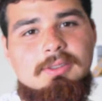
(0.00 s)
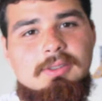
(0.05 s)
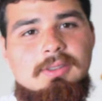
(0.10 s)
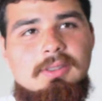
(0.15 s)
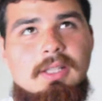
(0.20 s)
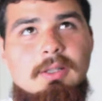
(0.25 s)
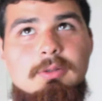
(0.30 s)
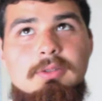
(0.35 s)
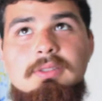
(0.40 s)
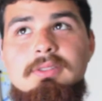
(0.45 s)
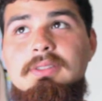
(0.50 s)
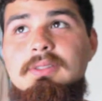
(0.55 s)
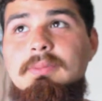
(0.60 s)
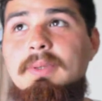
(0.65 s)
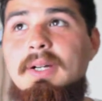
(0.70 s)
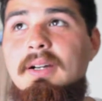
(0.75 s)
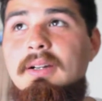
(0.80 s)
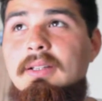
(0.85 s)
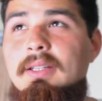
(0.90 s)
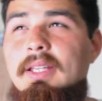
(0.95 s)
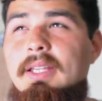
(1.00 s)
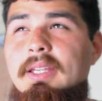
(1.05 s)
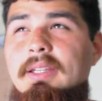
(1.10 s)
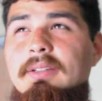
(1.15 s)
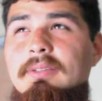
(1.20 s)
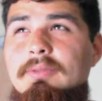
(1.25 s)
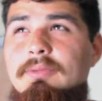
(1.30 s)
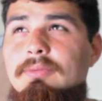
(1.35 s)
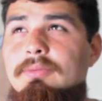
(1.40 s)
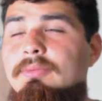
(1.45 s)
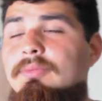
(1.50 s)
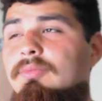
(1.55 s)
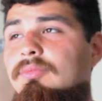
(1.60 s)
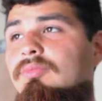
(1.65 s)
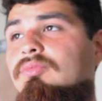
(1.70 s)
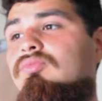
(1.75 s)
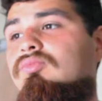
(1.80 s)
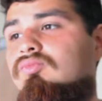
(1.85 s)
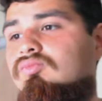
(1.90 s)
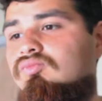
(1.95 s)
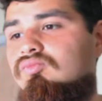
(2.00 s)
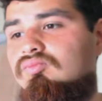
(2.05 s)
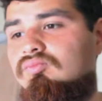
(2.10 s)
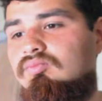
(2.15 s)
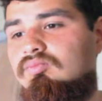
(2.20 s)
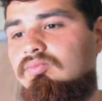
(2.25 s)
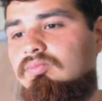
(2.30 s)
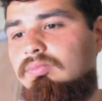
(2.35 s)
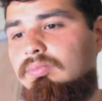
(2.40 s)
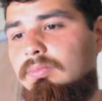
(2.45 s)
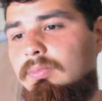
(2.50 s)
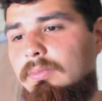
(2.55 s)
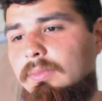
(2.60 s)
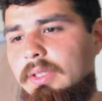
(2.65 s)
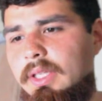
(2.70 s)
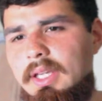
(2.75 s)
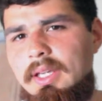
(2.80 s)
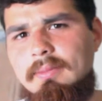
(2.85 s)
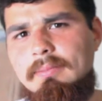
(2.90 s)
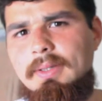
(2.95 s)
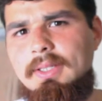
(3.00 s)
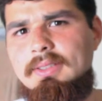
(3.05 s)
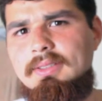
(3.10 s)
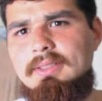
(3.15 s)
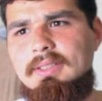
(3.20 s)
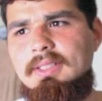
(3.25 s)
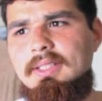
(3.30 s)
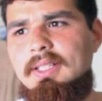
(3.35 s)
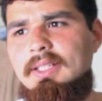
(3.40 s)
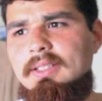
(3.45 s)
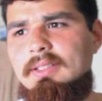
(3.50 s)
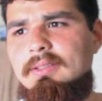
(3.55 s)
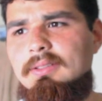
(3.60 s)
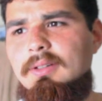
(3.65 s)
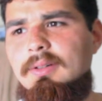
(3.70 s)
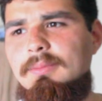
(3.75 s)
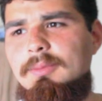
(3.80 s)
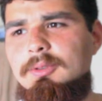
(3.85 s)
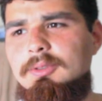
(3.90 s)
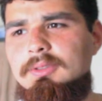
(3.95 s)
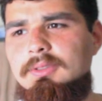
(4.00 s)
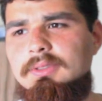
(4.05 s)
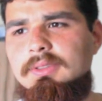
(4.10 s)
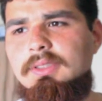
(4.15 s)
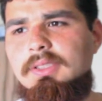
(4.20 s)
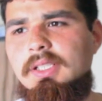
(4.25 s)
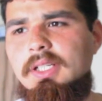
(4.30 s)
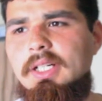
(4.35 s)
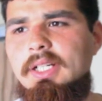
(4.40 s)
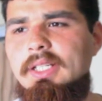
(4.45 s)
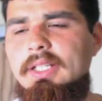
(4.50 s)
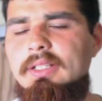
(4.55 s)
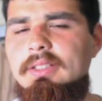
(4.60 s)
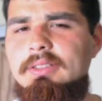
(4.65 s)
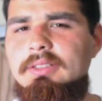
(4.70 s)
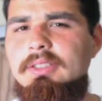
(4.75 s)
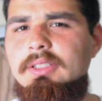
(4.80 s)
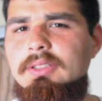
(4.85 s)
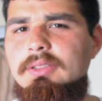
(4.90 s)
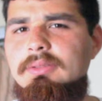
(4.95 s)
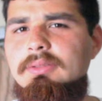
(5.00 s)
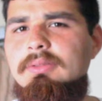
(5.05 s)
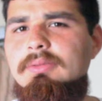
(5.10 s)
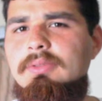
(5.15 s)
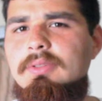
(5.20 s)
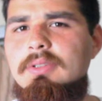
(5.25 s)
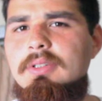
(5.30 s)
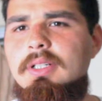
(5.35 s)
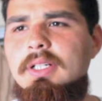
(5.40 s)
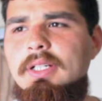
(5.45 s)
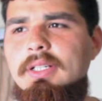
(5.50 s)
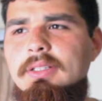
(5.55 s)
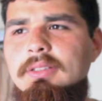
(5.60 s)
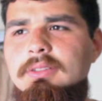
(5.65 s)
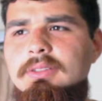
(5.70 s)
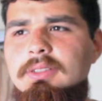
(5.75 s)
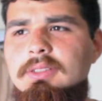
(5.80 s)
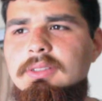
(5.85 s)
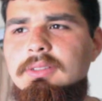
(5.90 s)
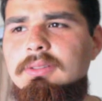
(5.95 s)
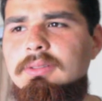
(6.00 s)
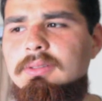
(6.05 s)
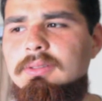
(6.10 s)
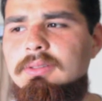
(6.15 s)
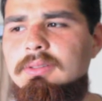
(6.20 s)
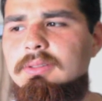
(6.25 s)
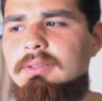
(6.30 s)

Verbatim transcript: so that was about like yeah, basically like almost three years ago, four years ago.